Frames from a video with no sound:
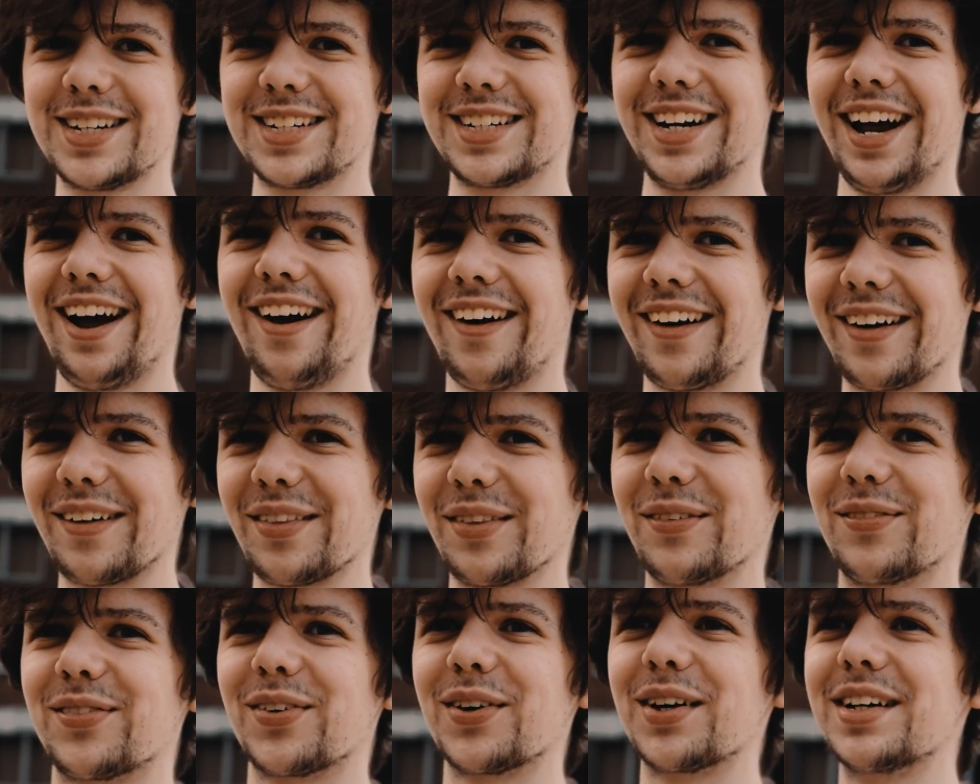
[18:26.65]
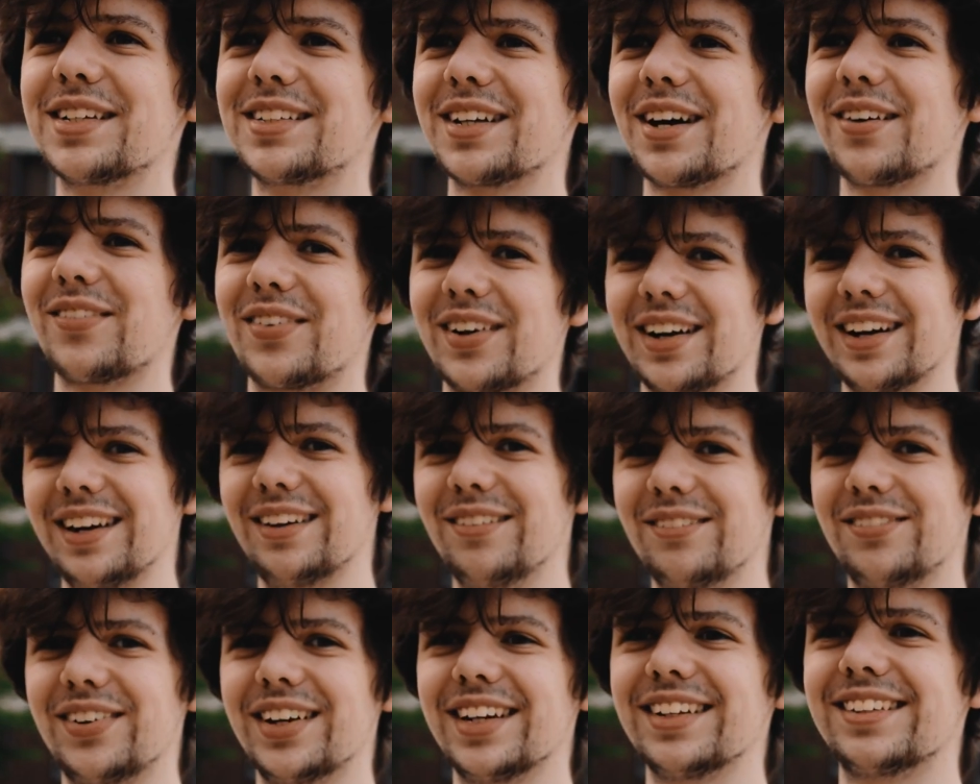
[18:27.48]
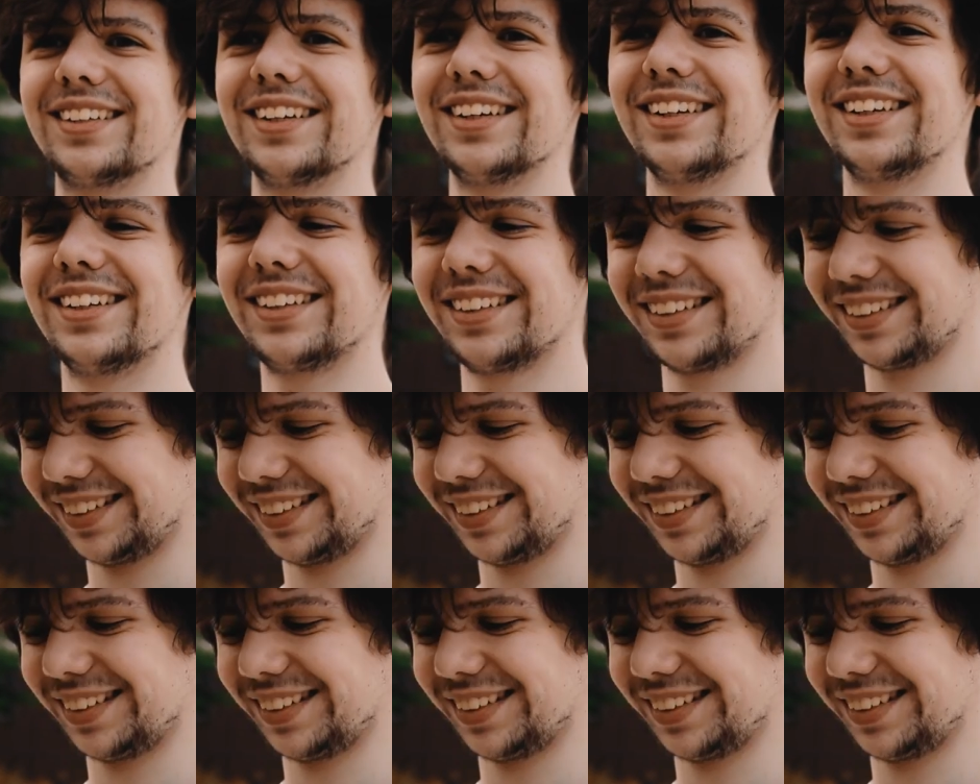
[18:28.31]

shout out the boys over at E Infinity.